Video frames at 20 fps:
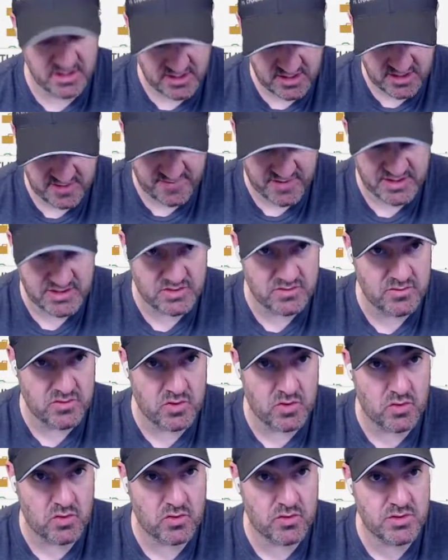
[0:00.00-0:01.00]
If I do
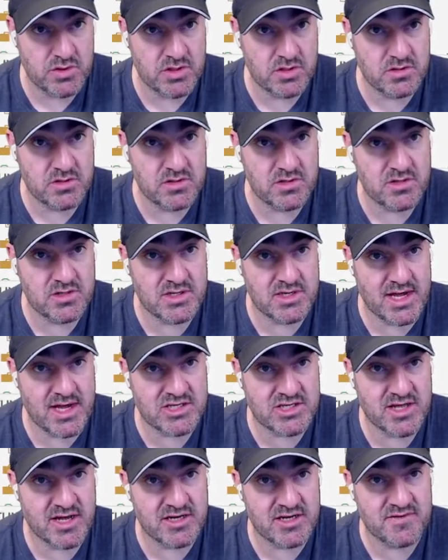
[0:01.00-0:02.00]
node
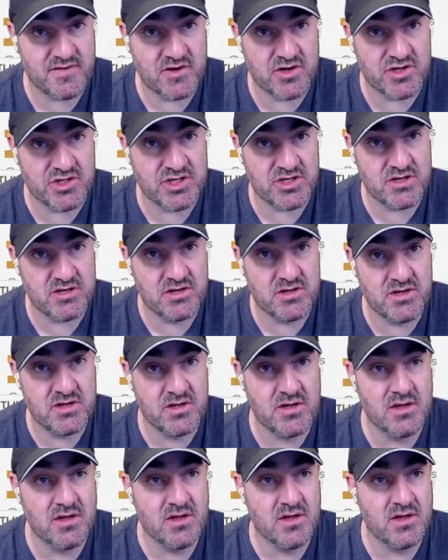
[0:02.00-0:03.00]
version,
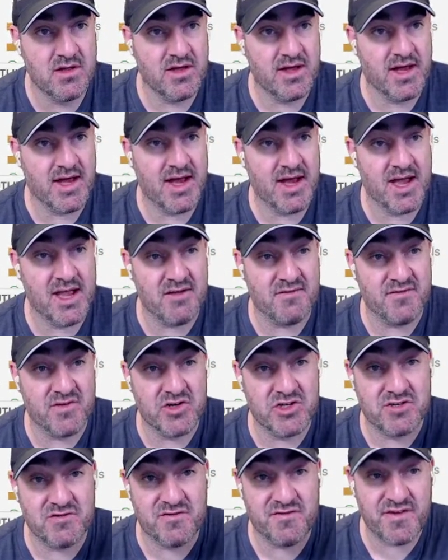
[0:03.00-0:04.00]
I have
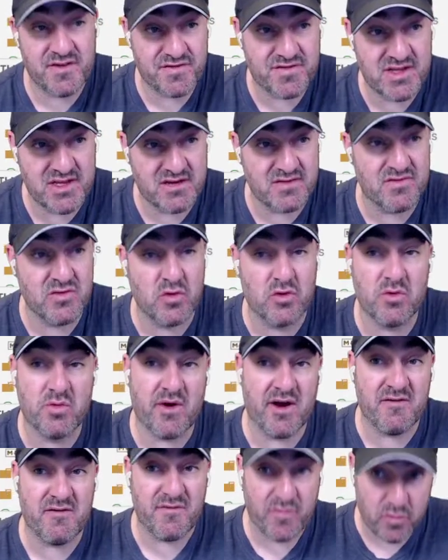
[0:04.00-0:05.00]
version 15 of node, but I
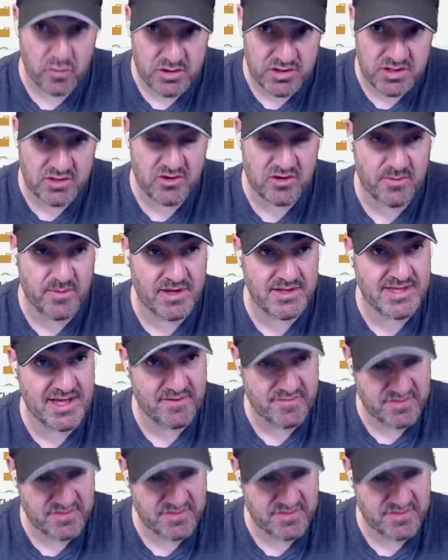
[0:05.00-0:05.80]
had 14 on my dev